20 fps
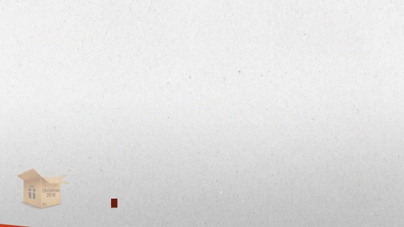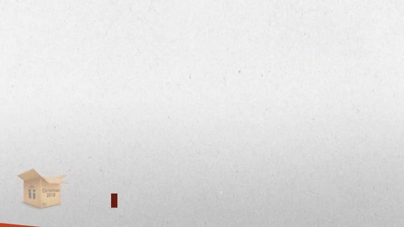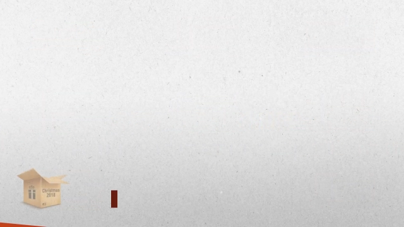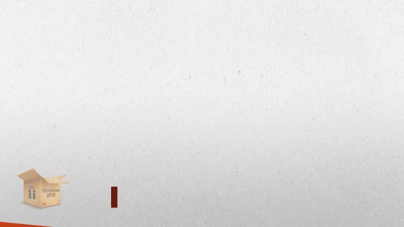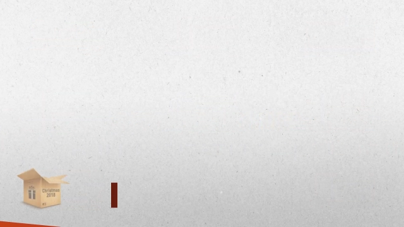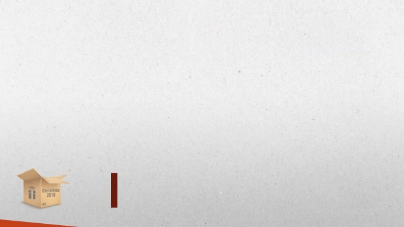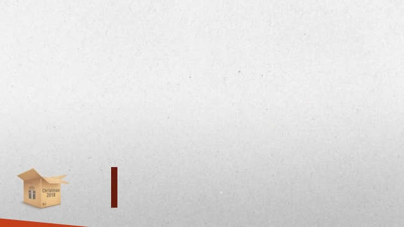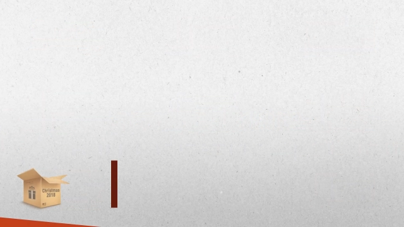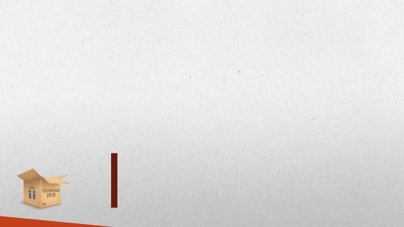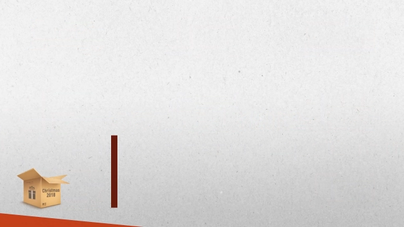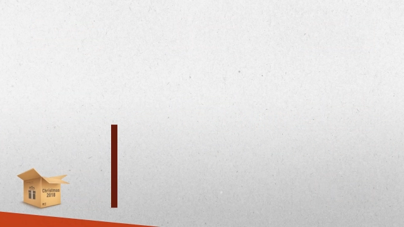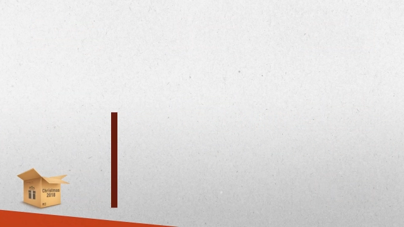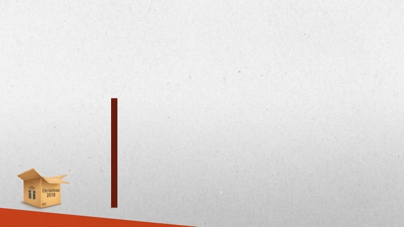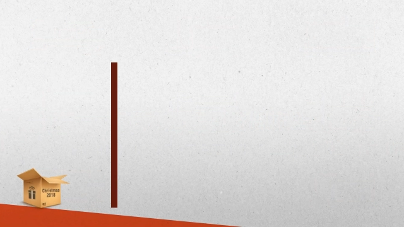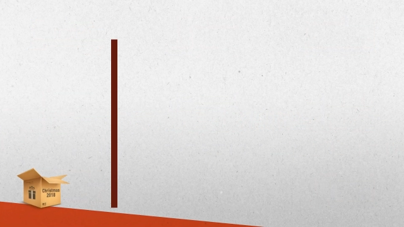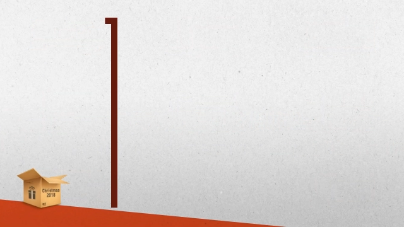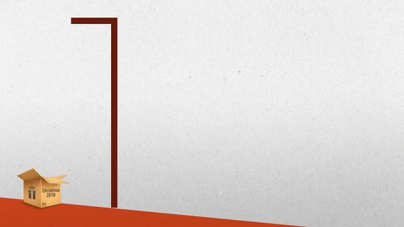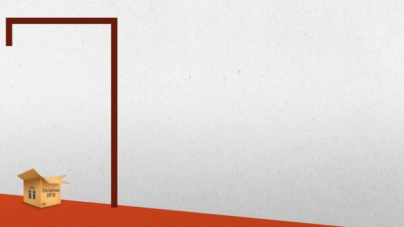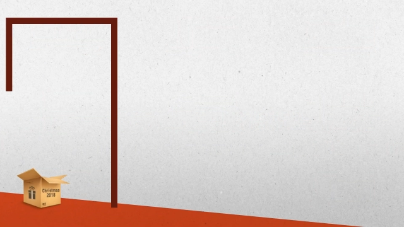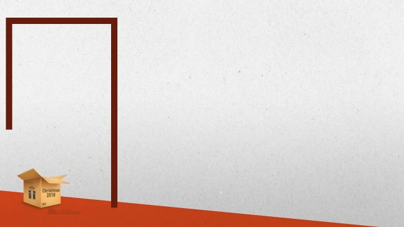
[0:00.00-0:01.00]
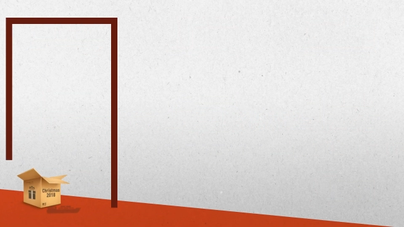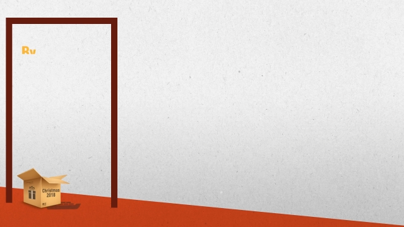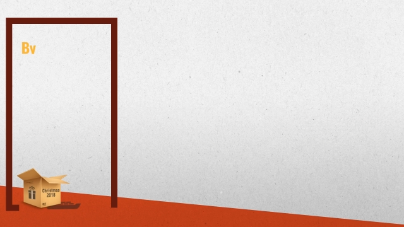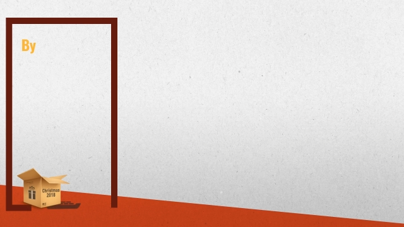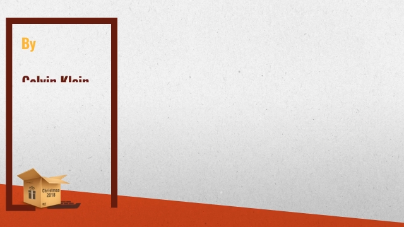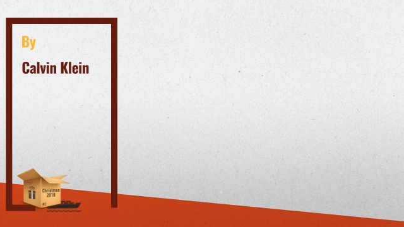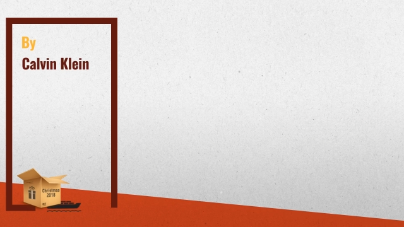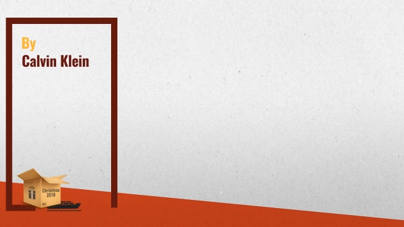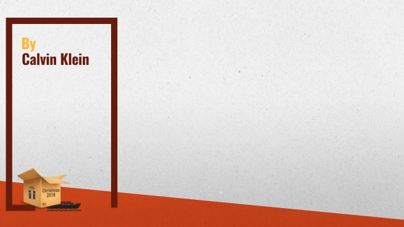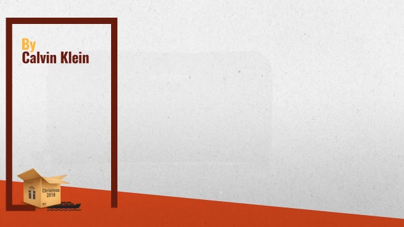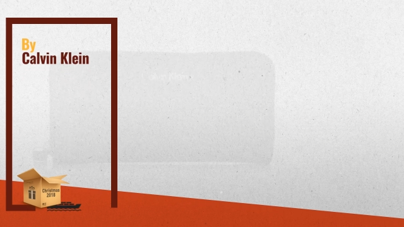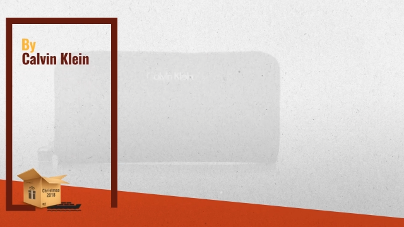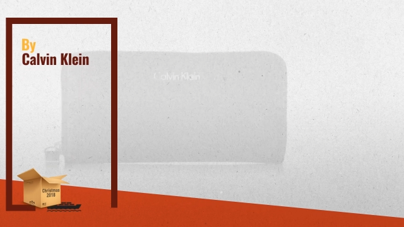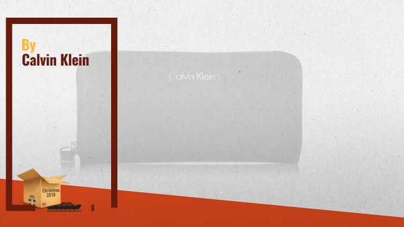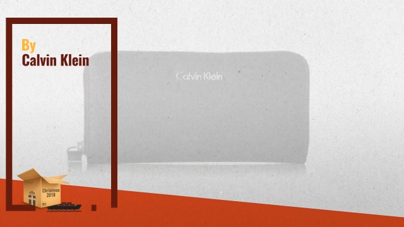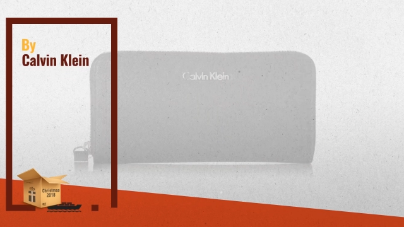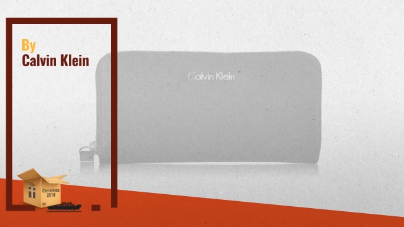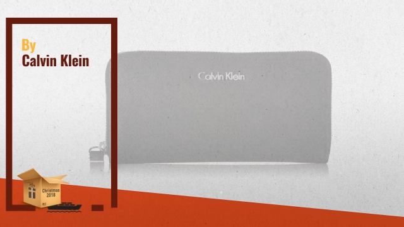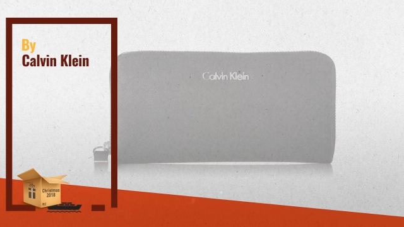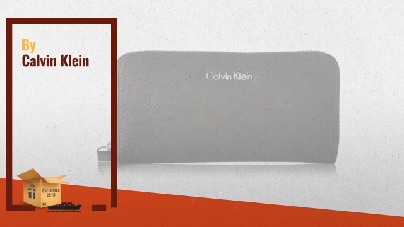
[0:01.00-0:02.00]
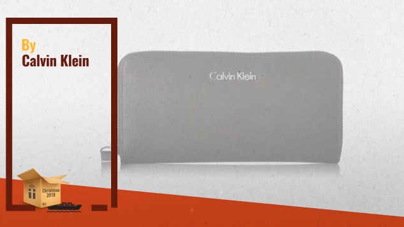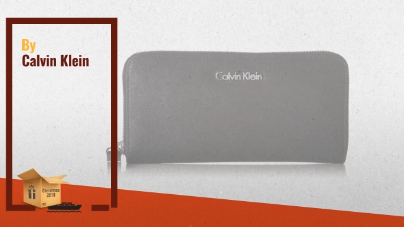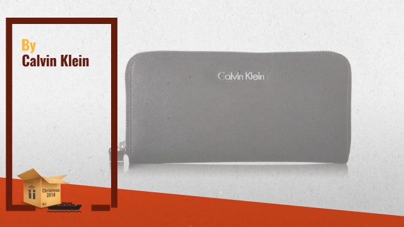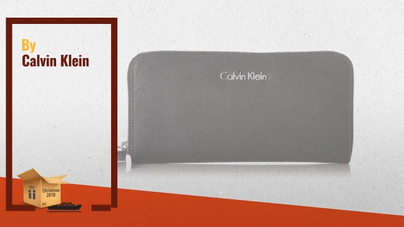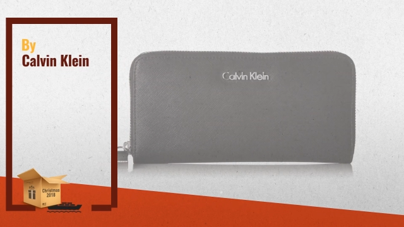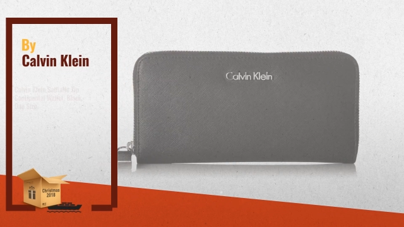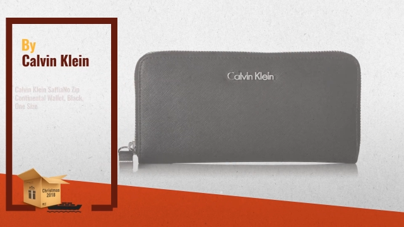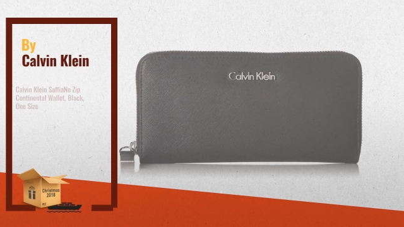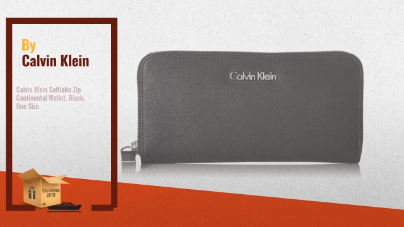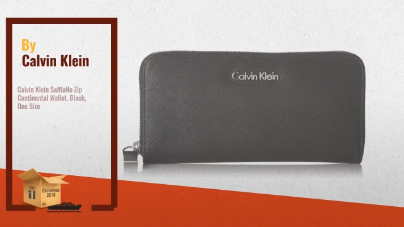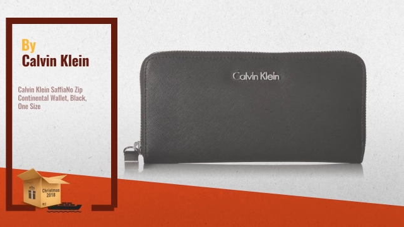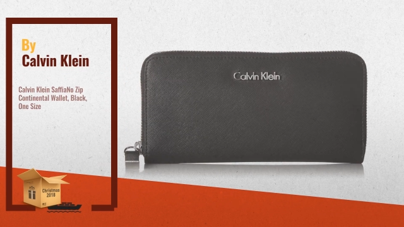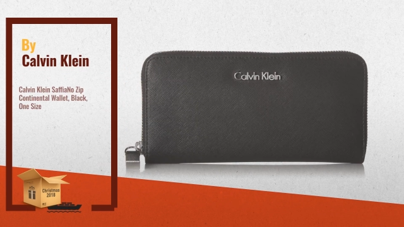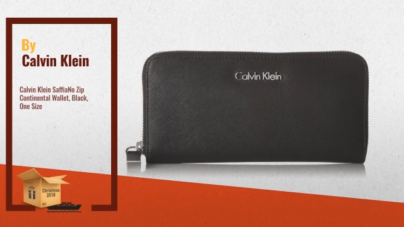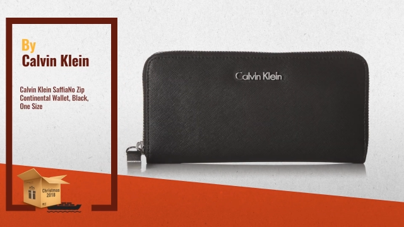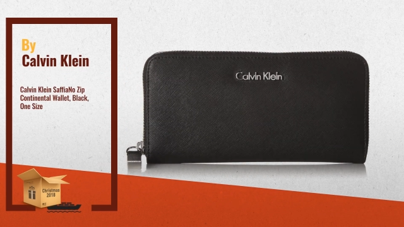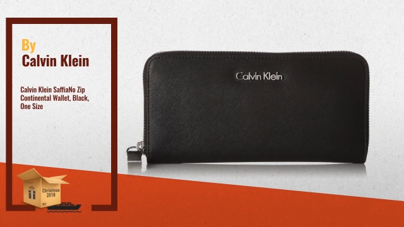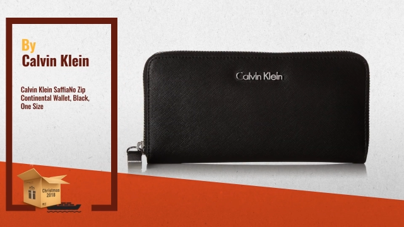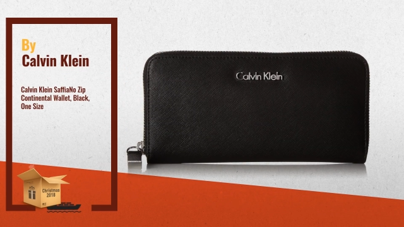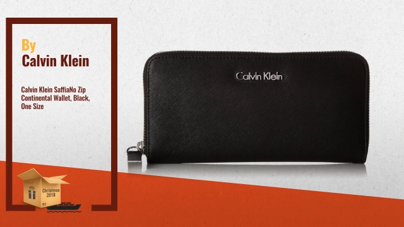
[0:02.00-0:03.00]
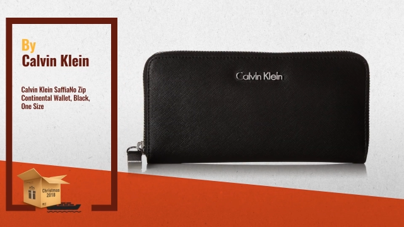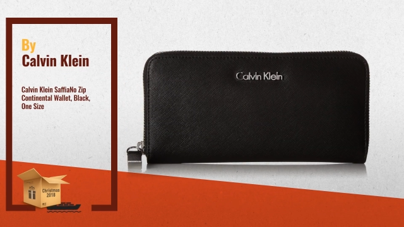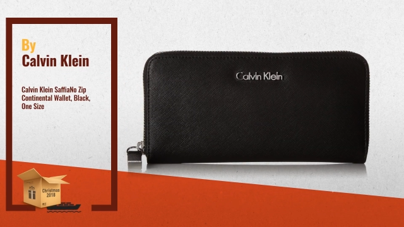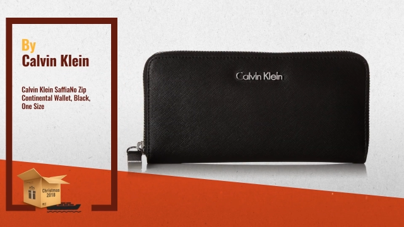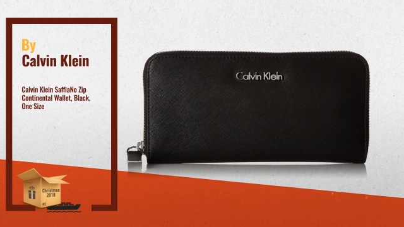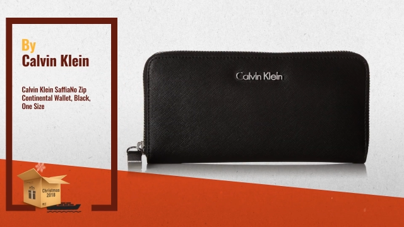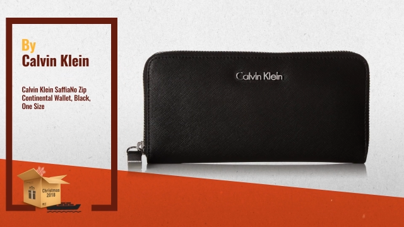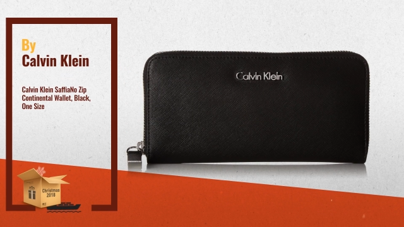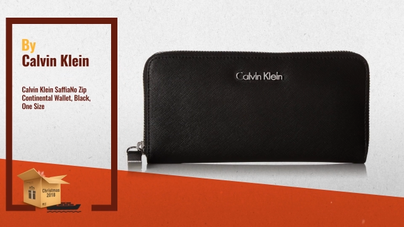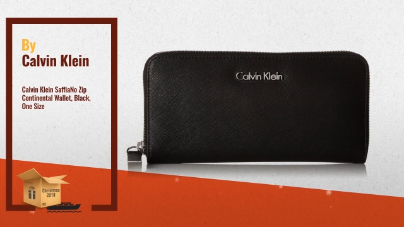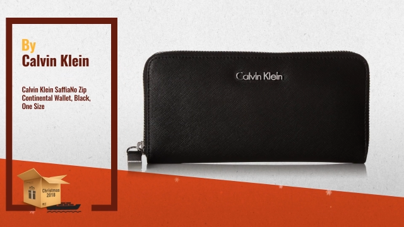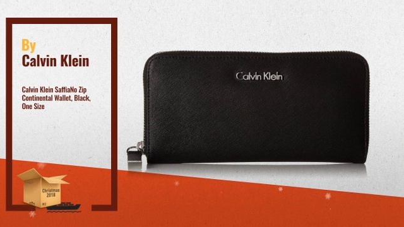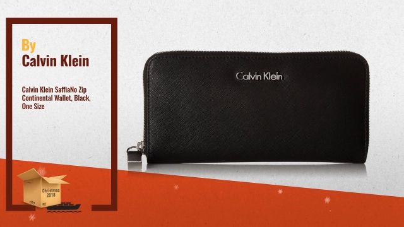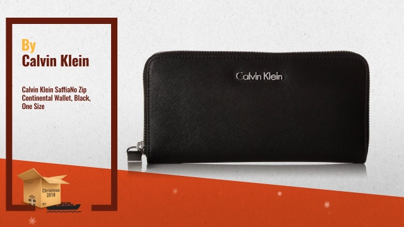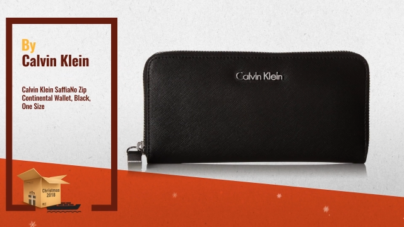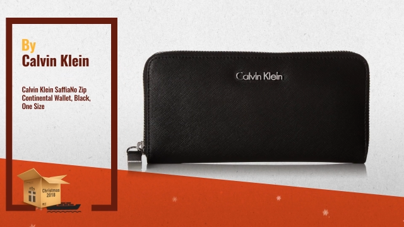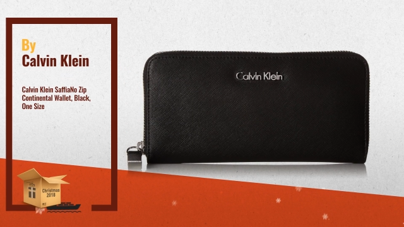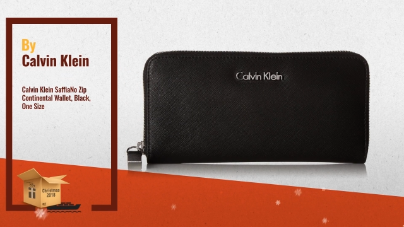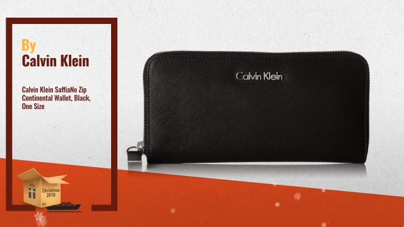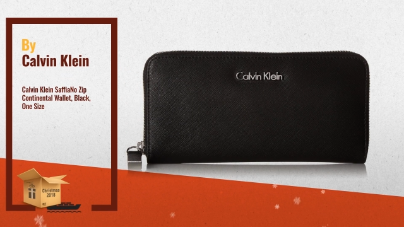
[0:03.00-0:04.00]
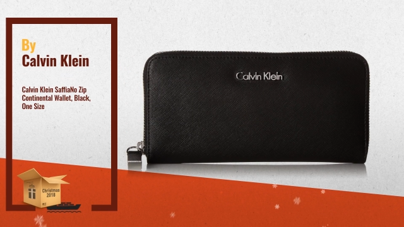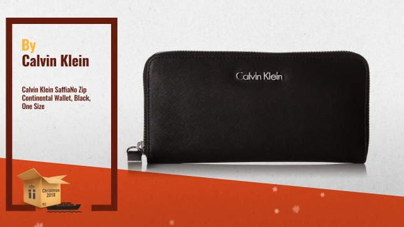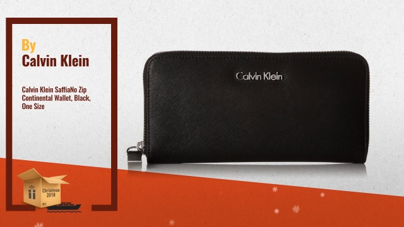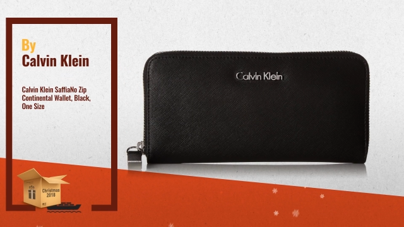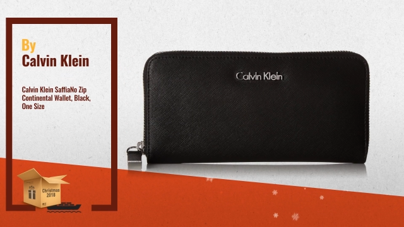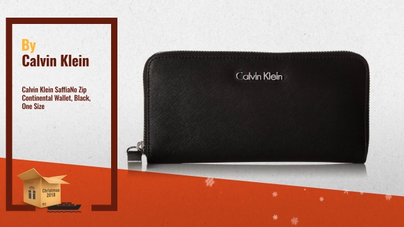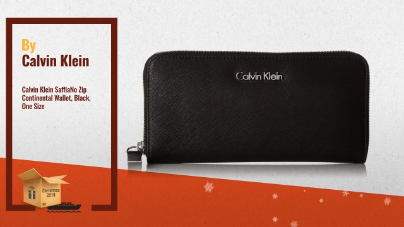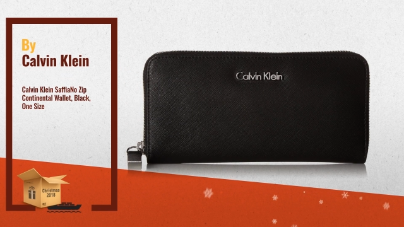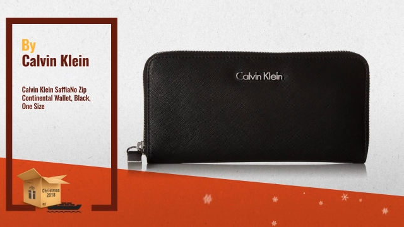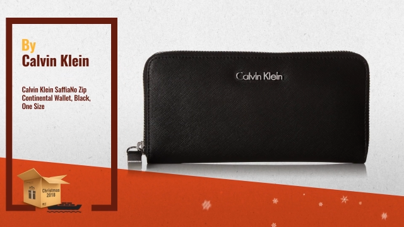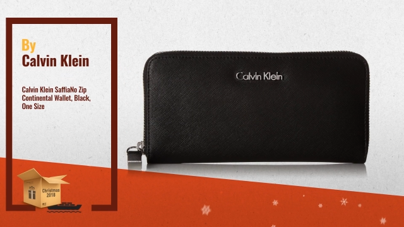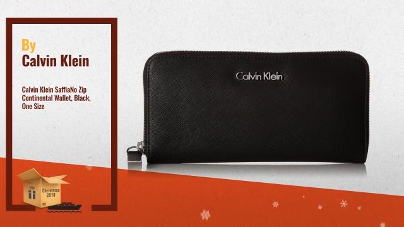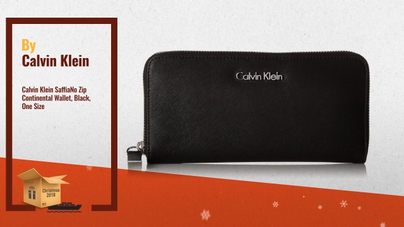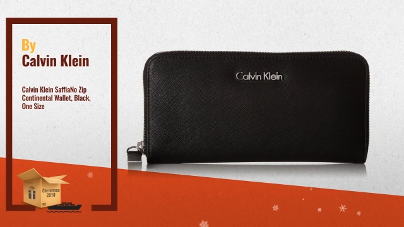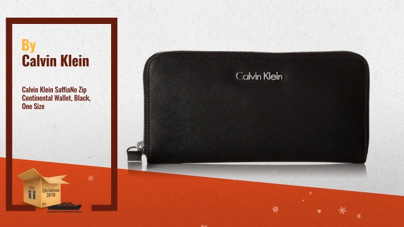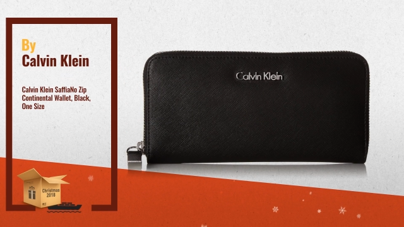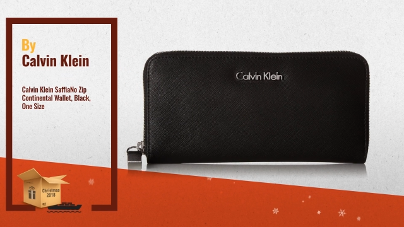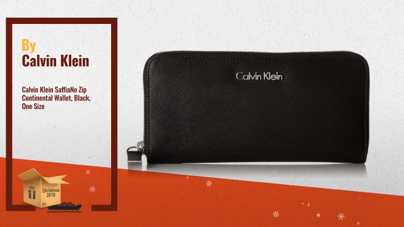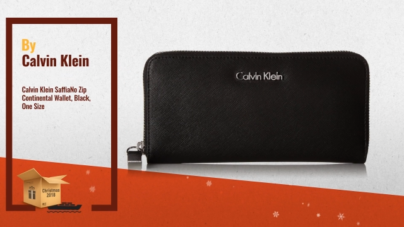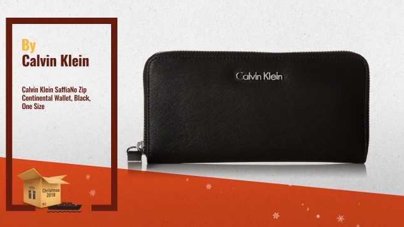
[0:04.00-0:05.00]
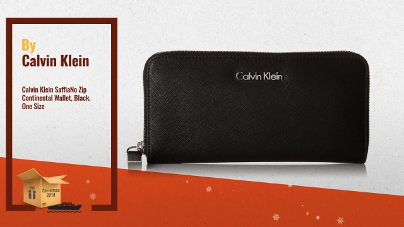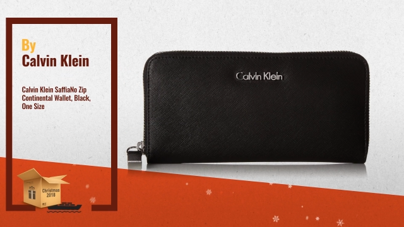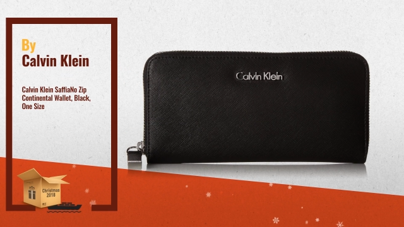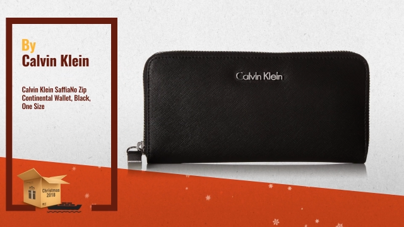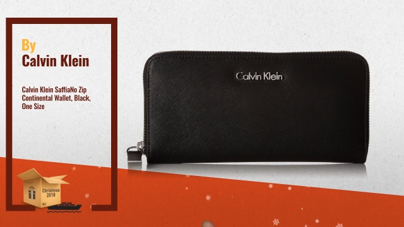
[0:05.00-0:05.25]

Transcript: No face is visible, so there are no lips to read.